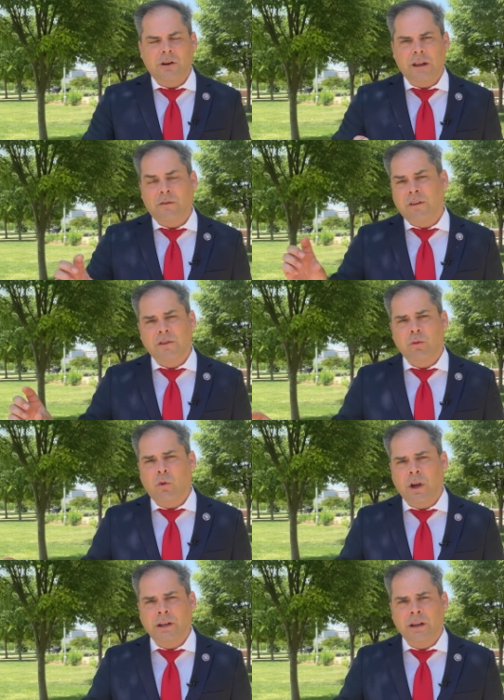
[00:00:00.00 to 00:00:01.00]
get
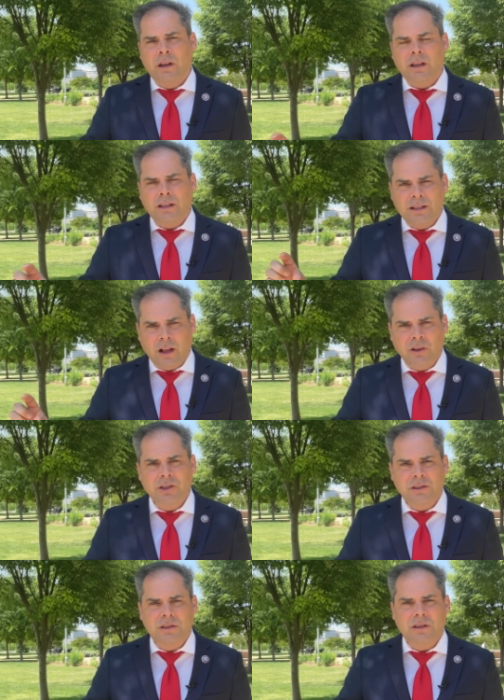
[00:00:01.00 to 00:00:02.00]
51
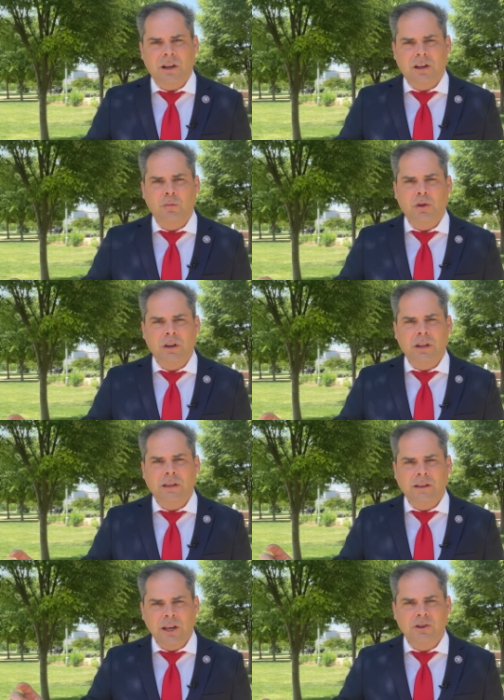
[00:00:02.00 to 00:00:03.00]
intelligence uh, community
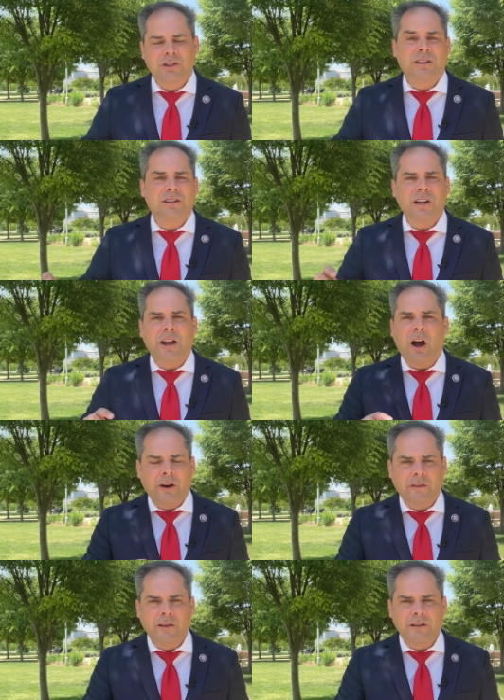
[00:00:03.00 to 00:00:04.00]
leaders to sign
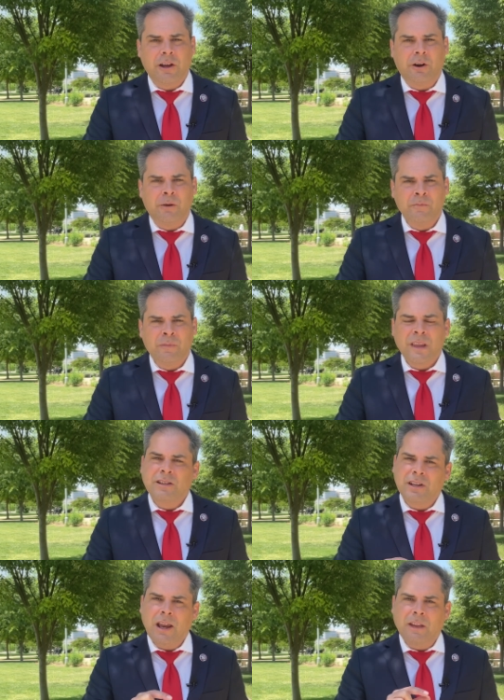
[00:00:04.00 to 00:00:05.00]
on to this letter
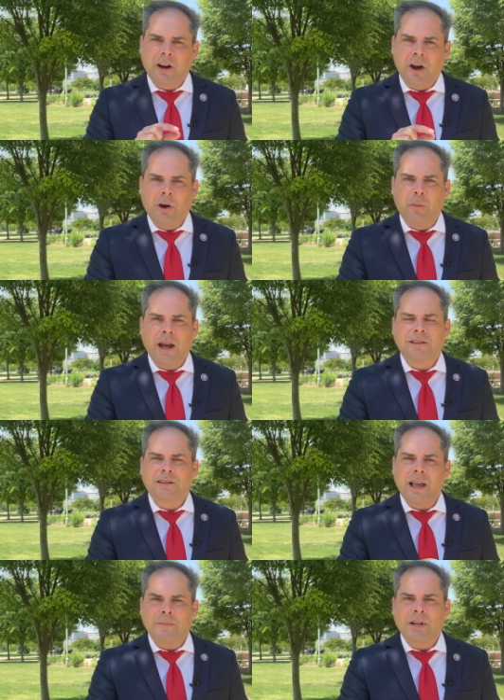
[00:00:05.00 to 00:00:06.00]
saying that Hunter Biden's
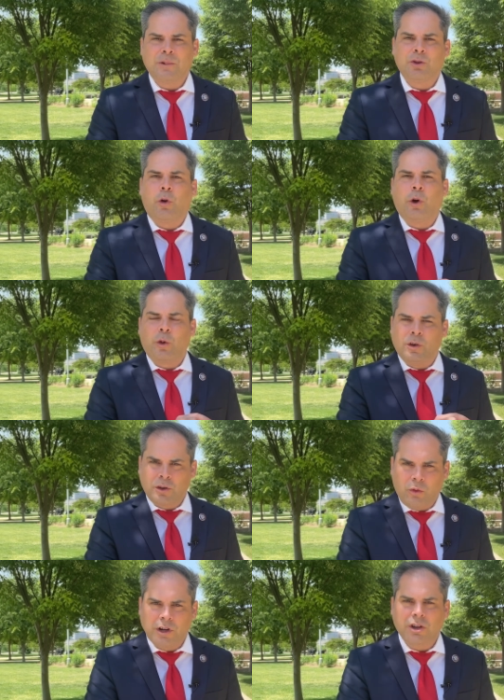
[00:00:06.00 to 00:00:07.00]
laptop story was a
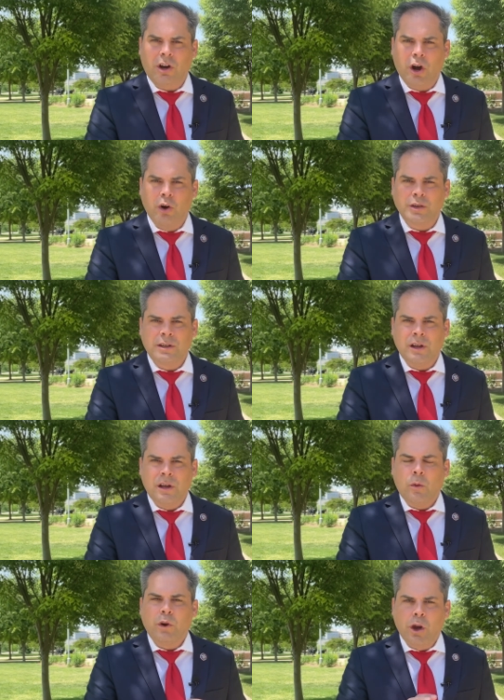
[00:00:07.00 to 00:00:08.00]
Russia hoax
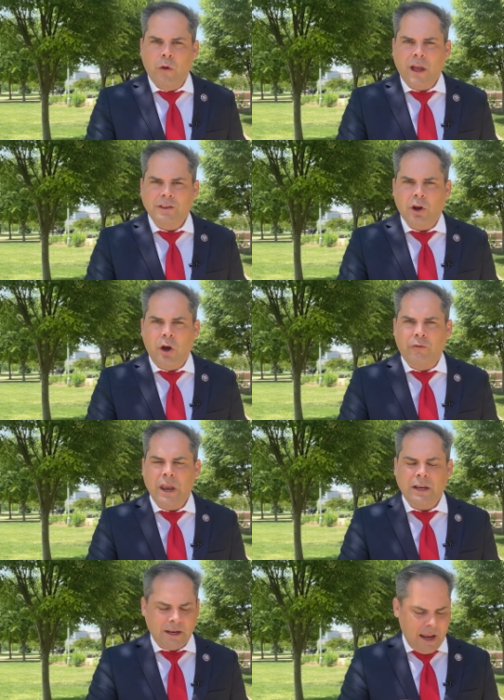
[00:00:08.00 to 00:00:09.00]
we know that's all
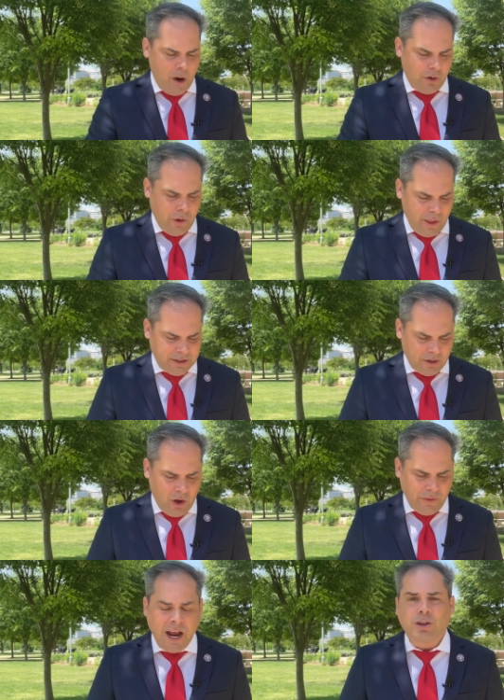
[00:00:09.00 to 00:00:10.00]
fake now. We know that's
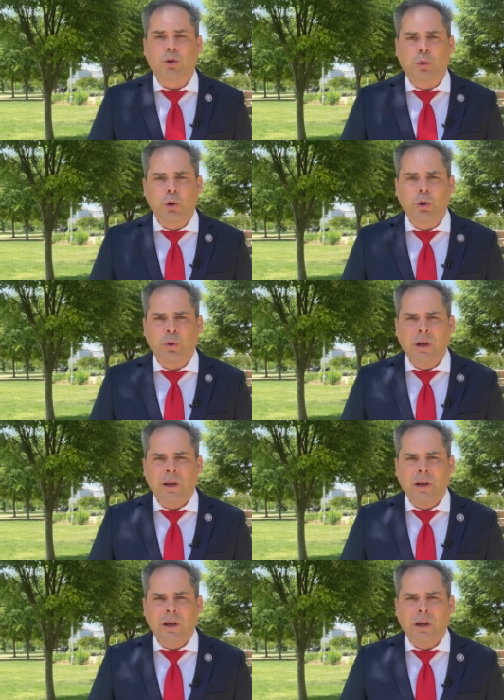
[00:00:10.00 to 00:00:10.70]
all not true.